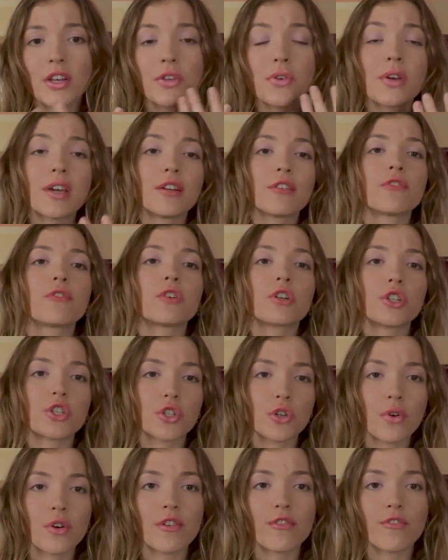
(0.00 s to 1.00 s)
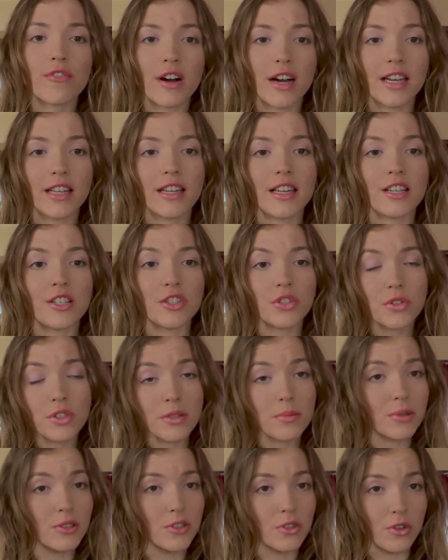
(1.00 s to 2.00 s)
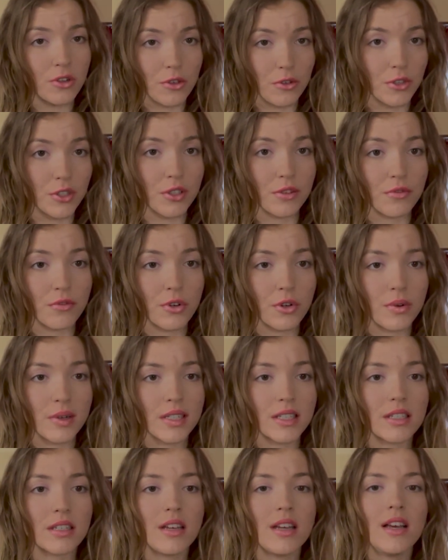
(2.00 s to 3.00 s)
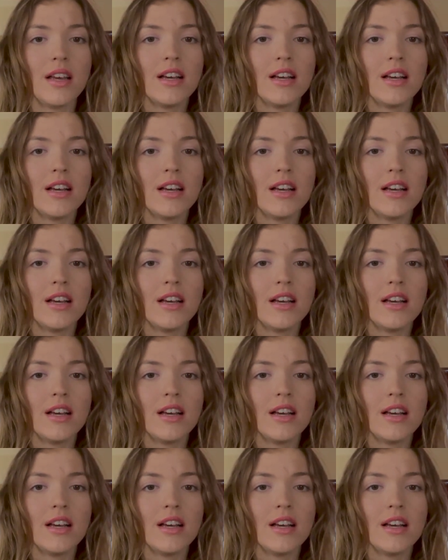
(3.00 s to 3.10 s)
you can for sure find a suitable solution for it.